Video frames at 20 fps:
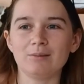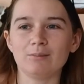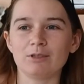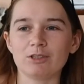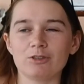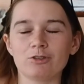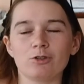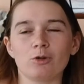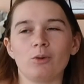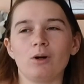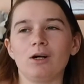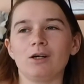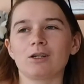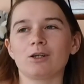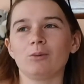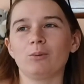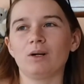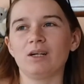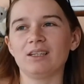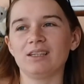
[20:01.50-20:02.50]
Mr.
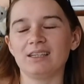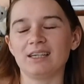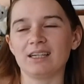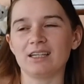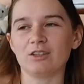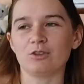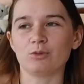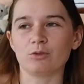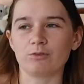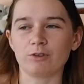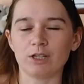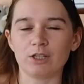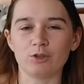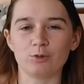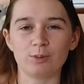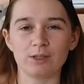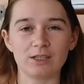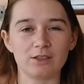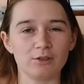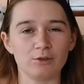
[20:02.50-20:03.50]
Walker wanted to get his revenge
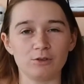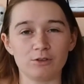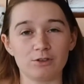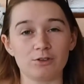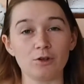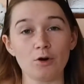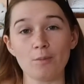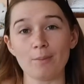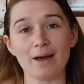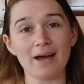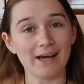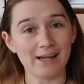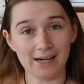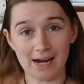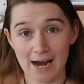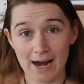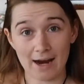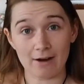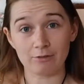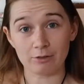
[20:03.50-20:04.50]
because he was still mad
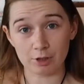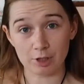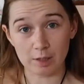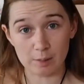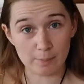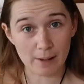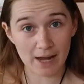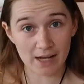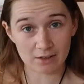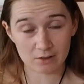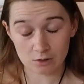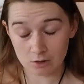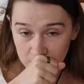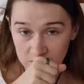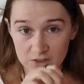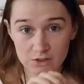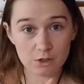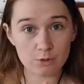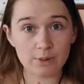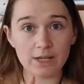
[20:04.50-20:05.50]
after he
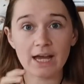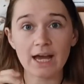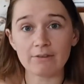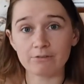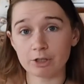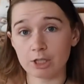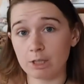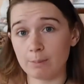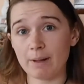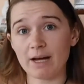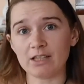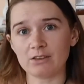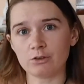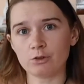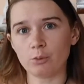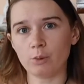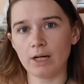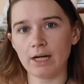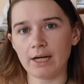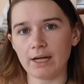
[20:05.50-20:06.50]
passed
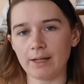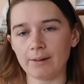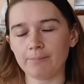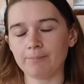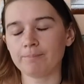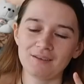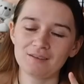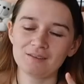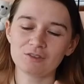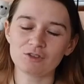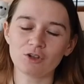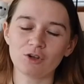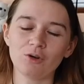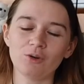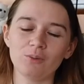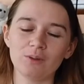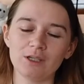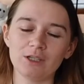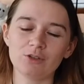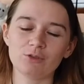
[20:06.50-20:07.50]
away.
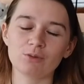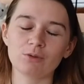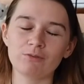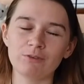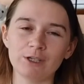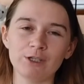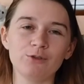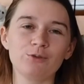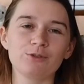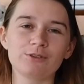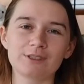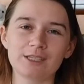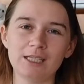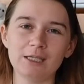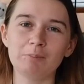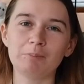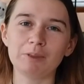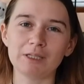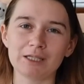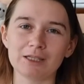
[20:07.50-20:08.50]
So his revenge was
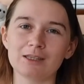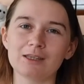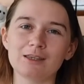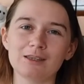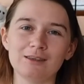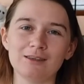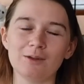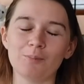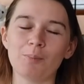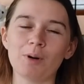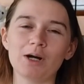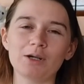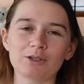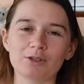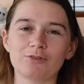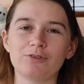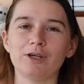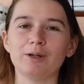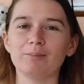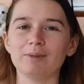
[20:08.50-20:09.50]
keeping the Potter
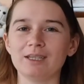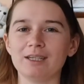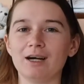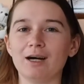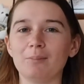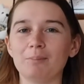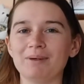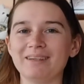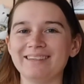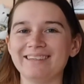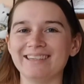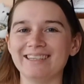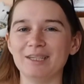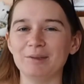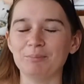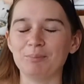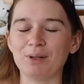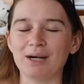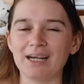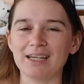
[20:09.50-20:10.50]
family up at
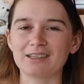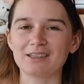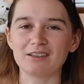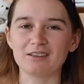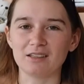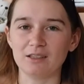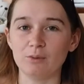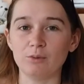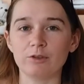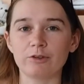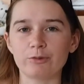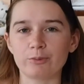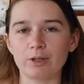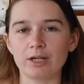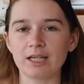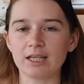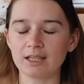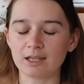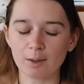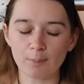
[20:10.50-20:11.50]
night practically with
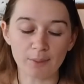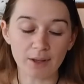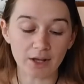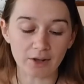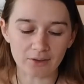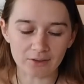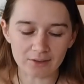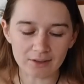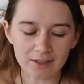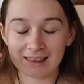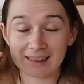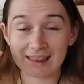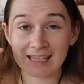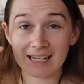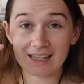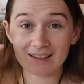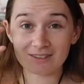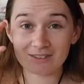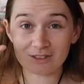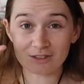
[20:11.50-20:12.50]
ringing the bell.
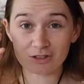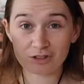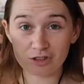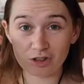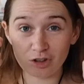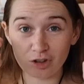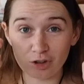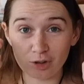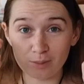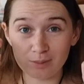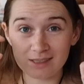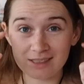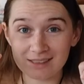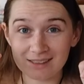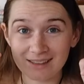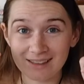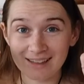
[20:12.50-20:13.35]
That's assumed.